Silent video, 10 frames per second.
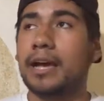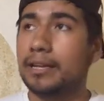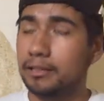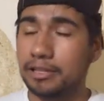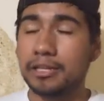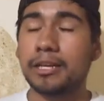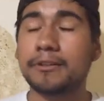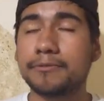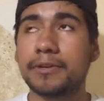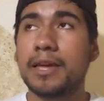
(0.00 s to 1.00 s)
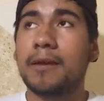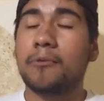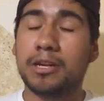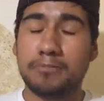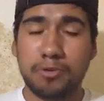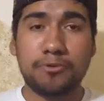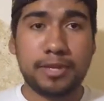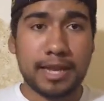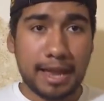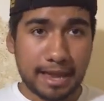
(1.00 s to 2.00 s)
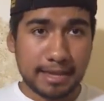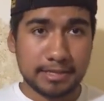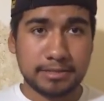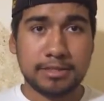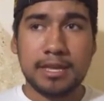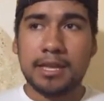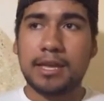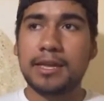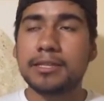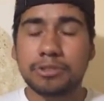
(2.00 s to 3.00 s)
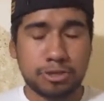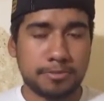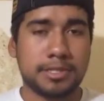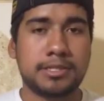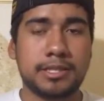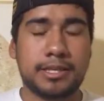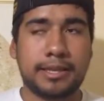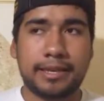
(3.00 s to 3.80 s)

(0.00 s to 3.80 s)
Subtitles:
I love when a movie has instruments in it.